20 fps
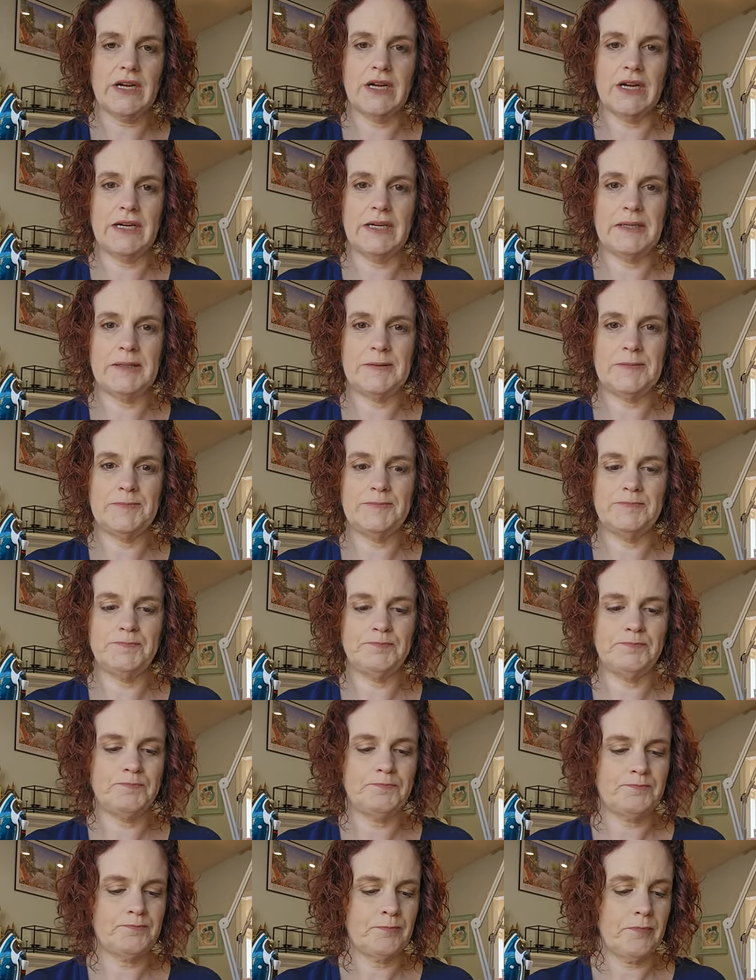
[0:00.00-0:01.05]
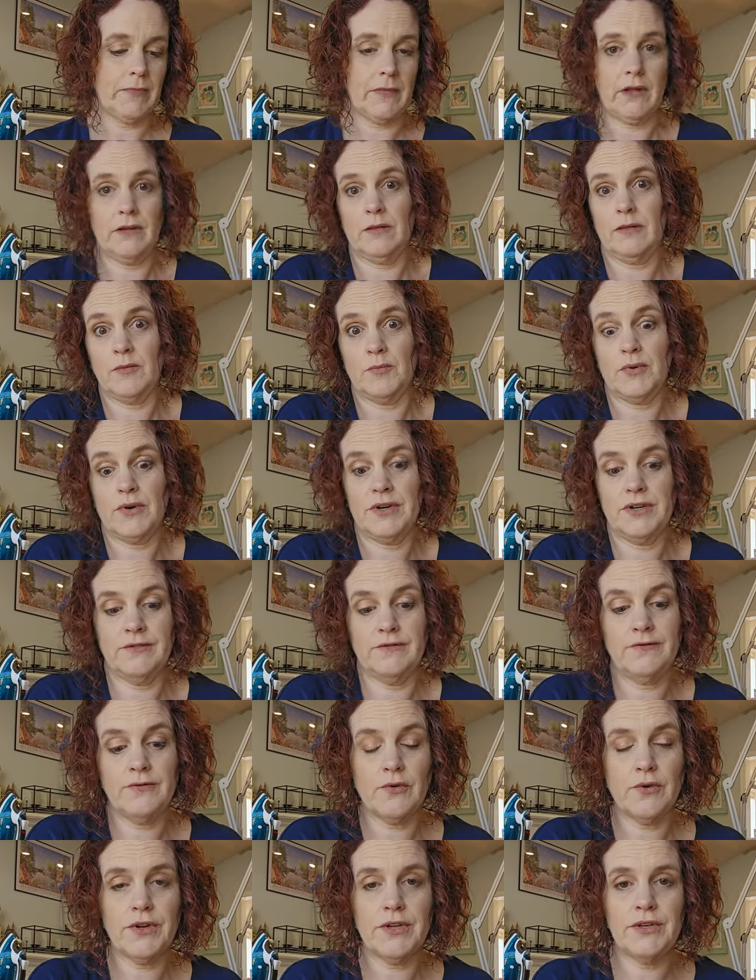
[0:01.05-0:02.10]
um, they're printed
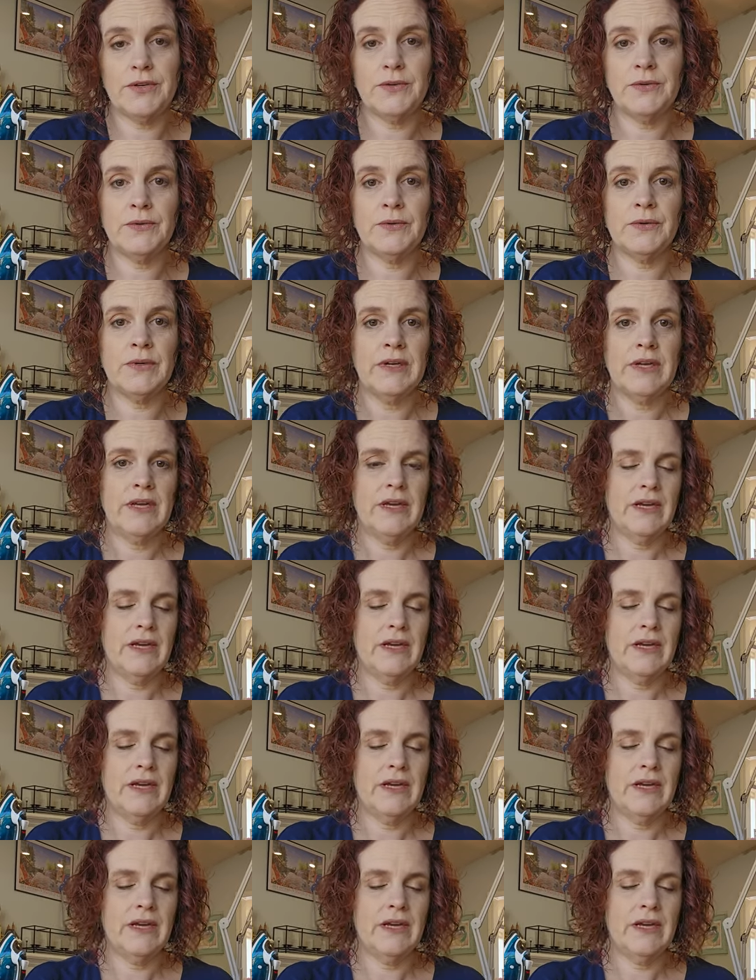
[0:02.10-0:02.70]
for you.